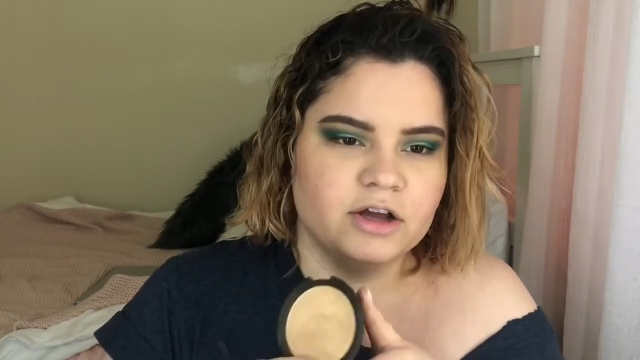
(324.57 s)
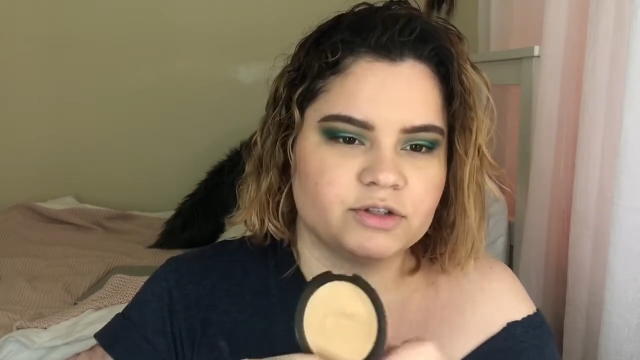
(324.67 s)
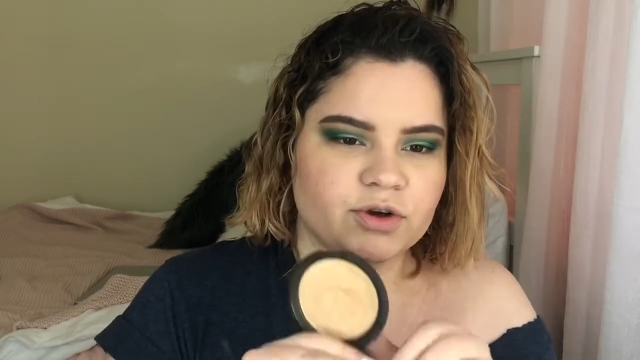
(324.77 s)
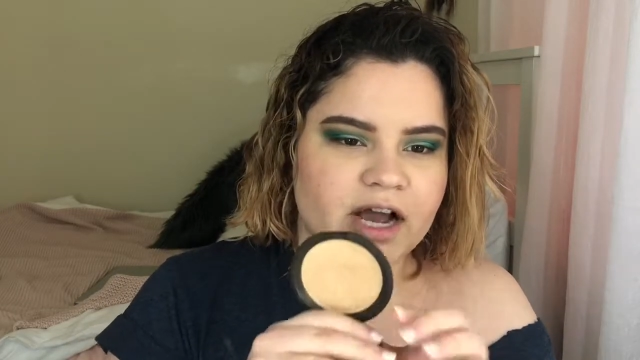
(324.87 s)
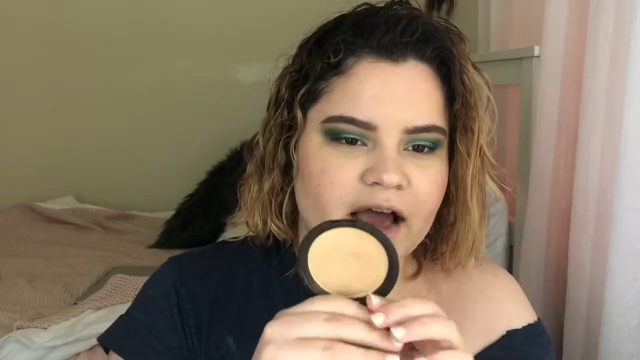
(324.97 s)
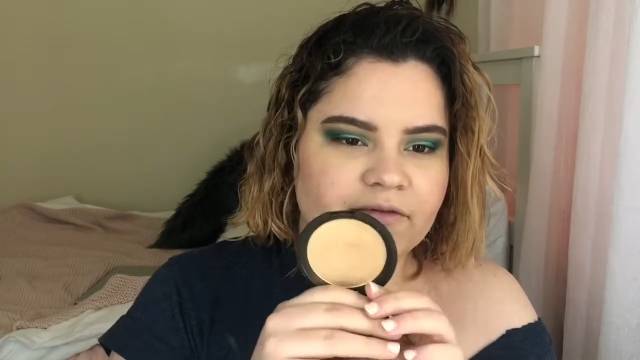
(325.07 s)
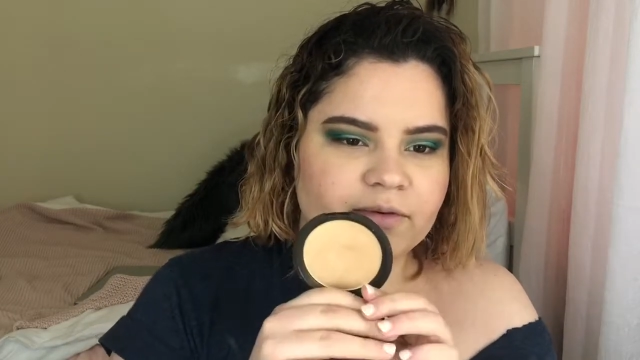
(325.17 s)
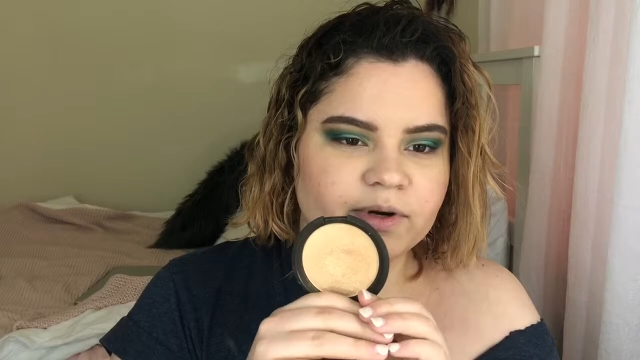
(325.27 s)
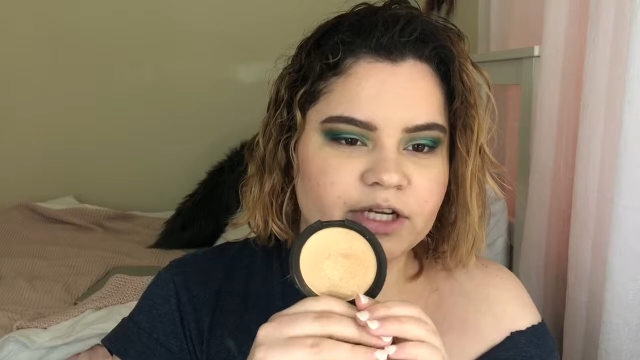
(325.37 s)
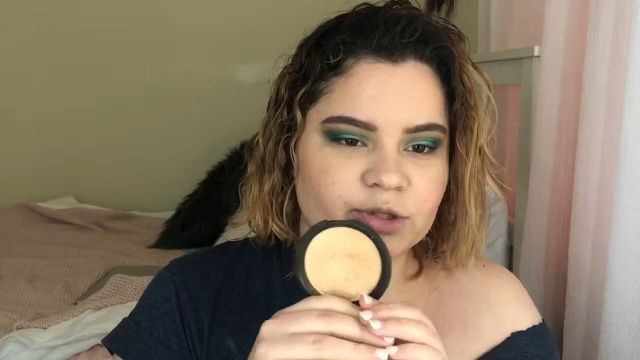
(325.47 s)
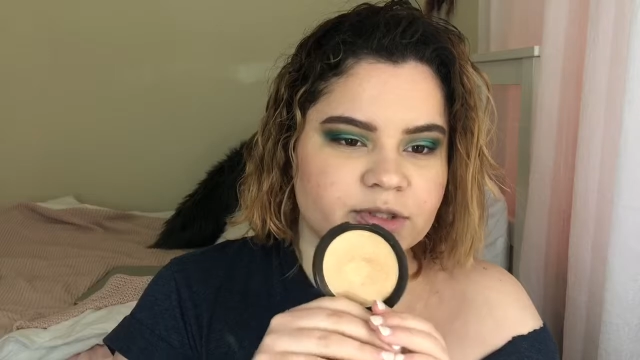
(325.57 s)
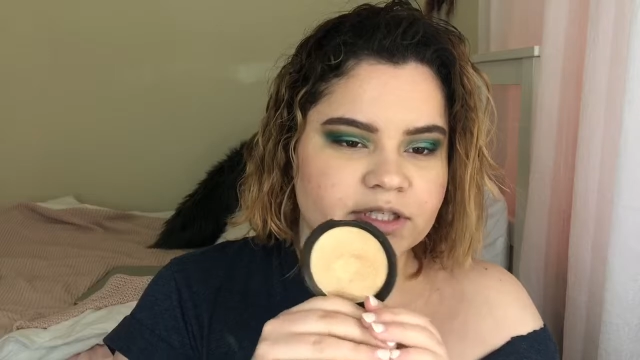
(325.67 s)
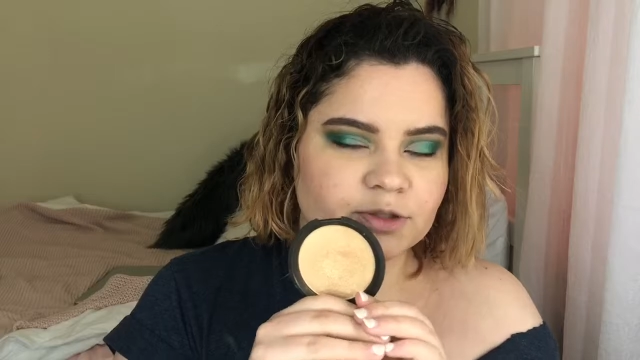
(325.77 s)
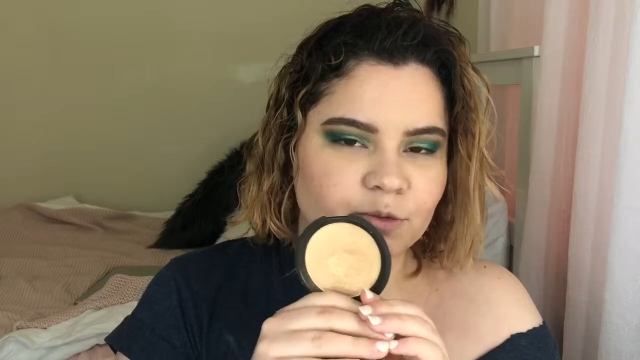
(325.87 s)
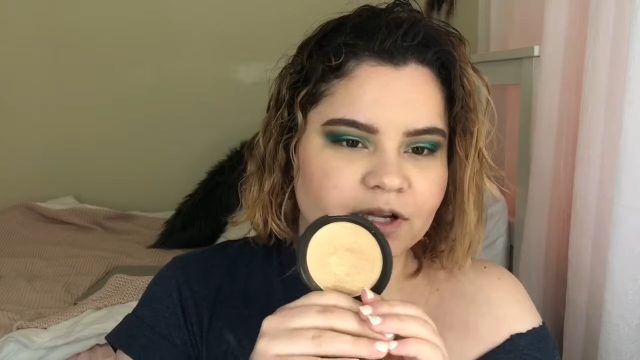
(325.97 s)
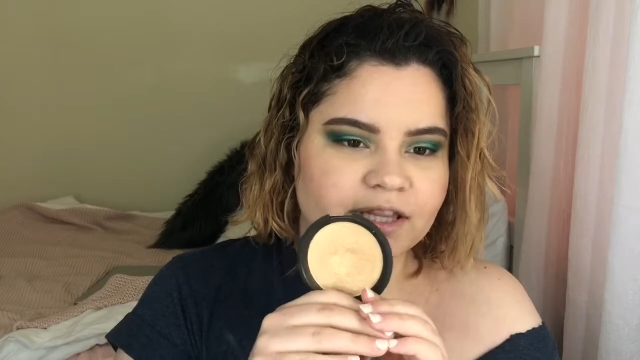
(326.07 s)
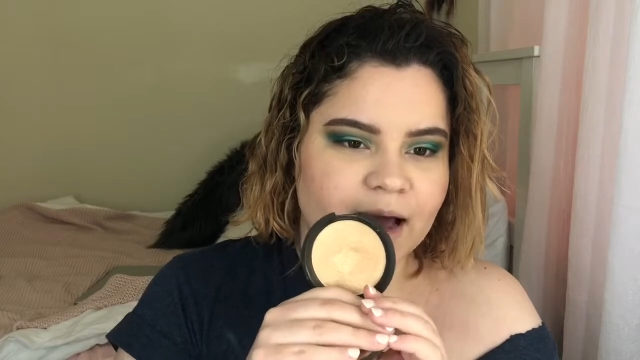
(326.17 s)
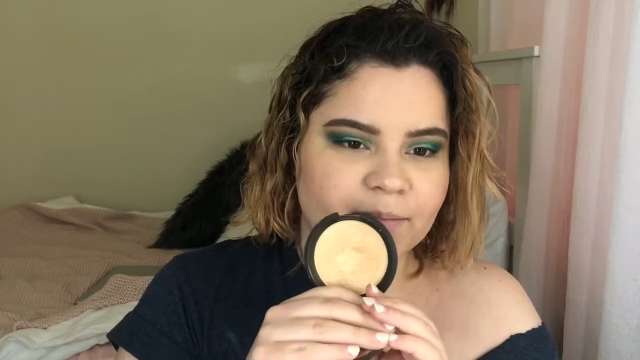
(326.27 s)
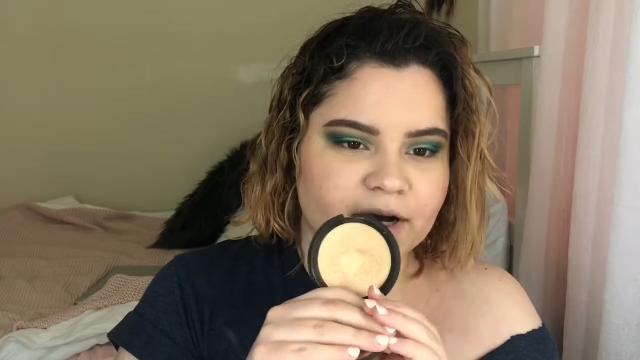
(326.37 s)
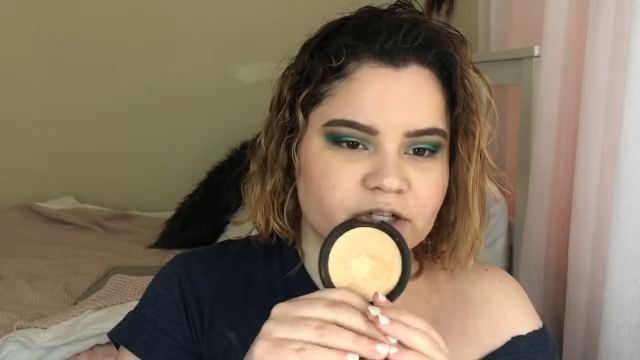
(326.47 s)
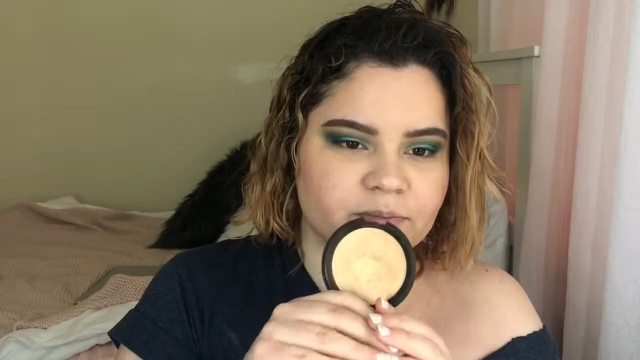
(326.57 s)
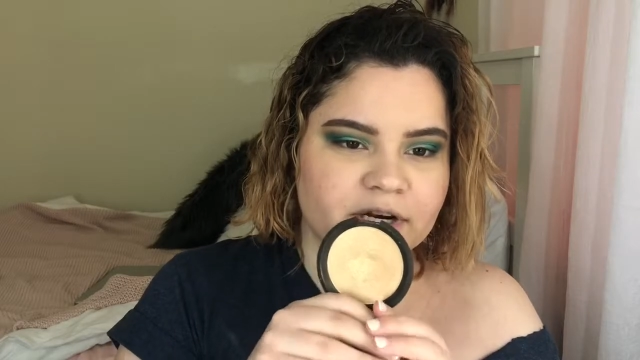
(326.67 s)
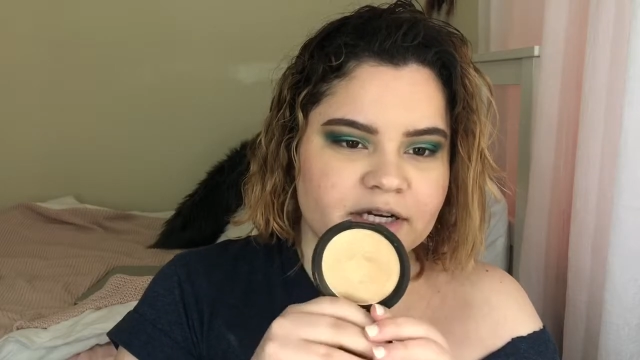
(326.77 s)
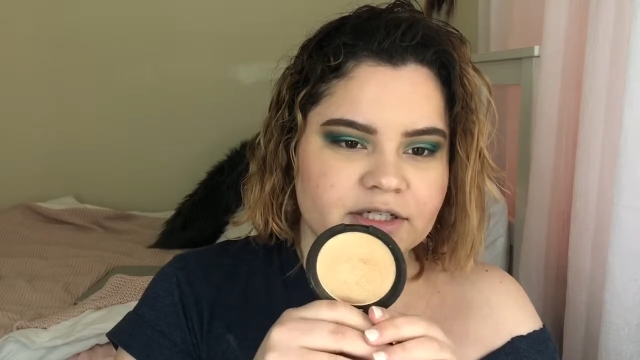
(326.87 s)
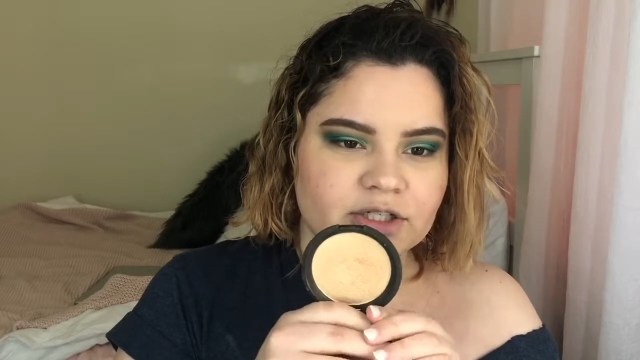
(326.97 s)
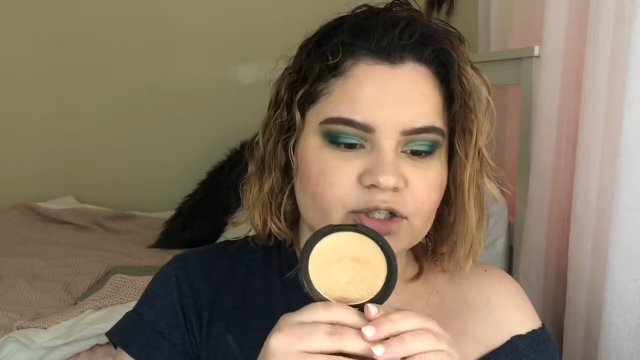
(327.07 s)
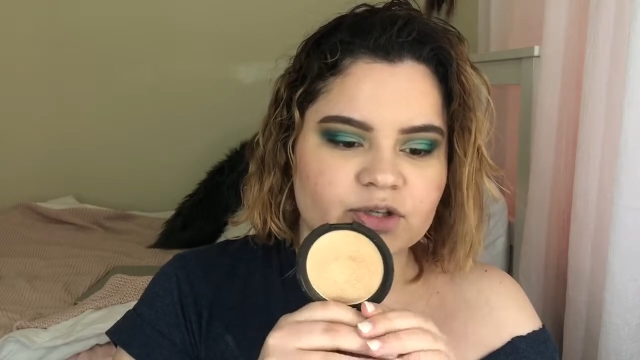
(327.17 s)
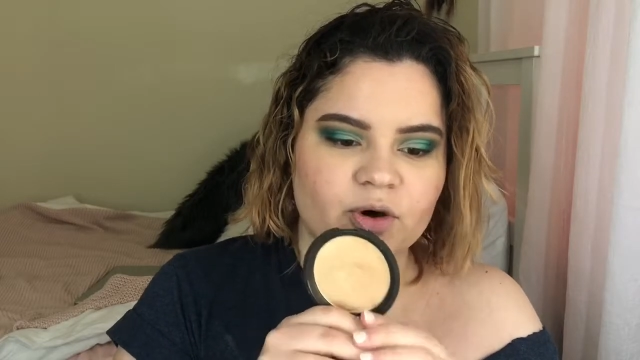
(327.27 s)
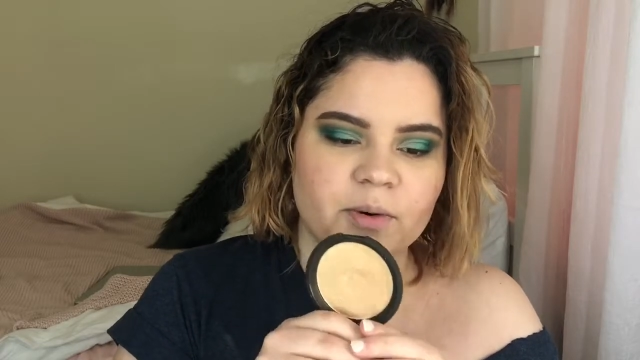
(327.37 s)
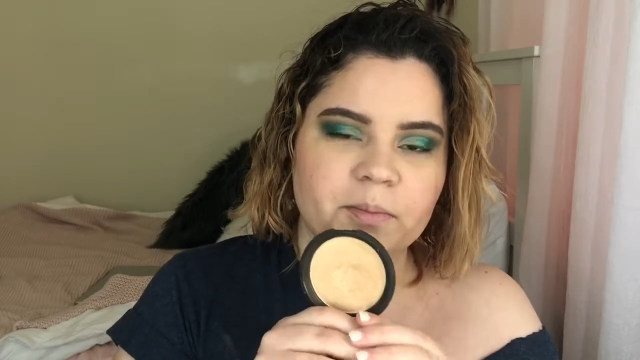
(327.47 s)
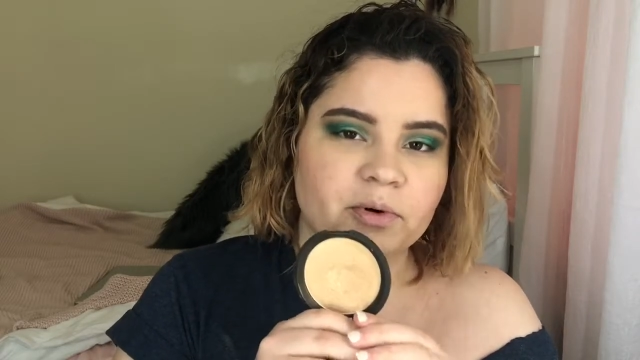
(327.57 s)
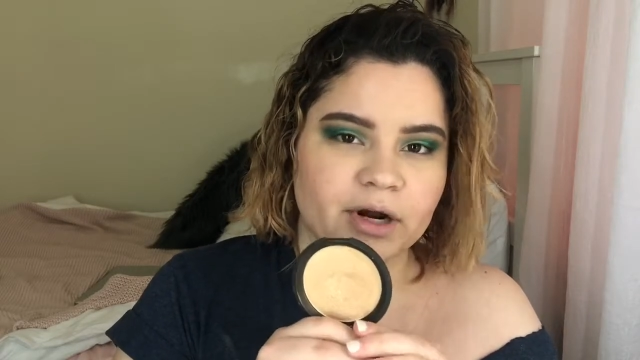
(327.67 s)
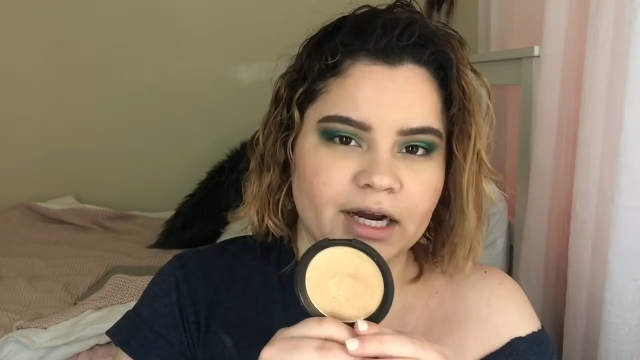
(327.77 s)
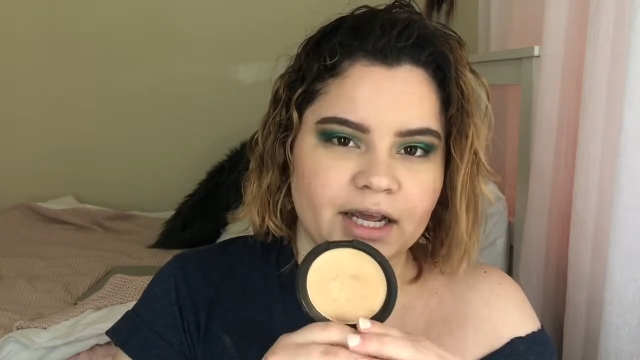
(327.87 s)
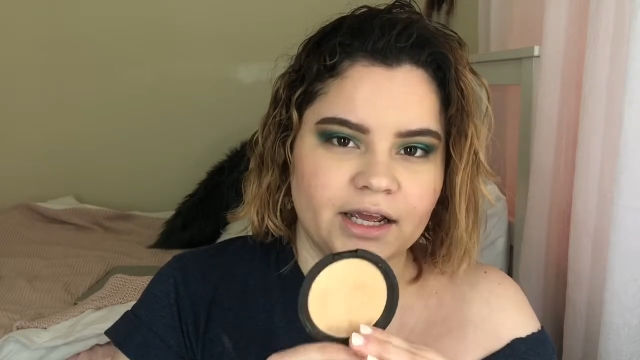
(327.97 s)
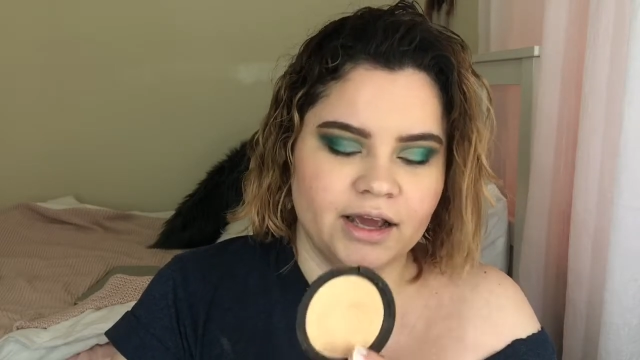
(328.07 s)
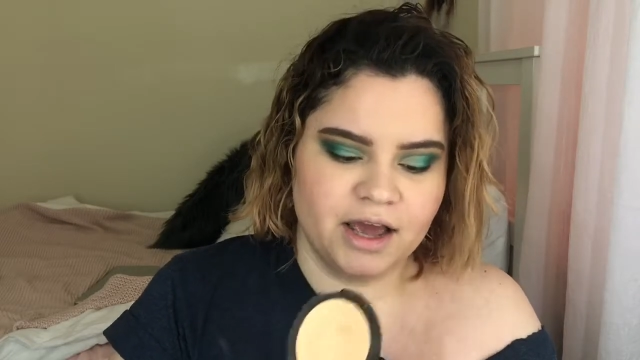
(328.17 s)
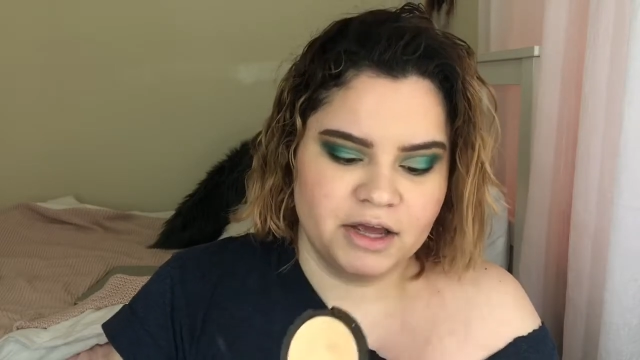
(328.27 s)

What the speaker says: So I haven't really used this one that much, but it is so pretty.